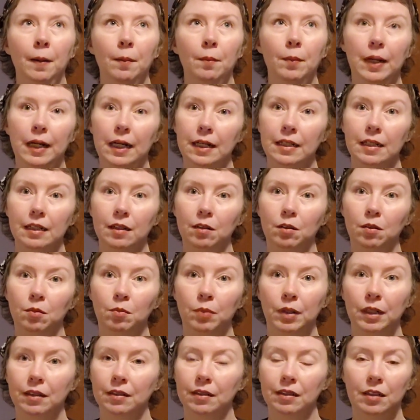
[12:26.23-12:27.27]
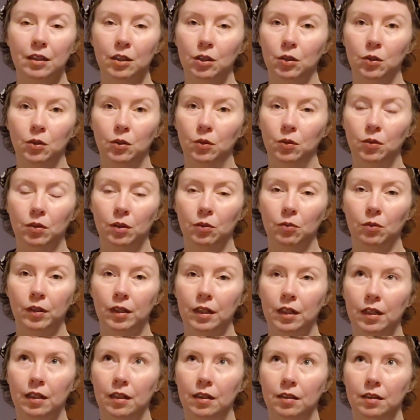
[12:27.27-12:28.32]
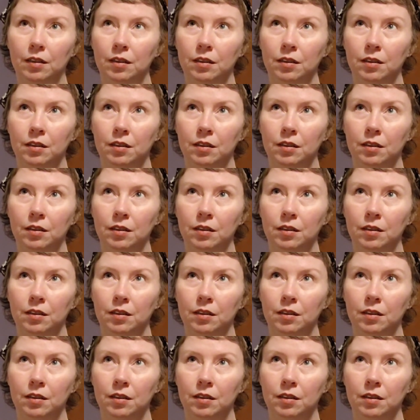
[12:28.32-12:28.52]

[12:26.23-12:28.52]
But I didn't, because I know that when I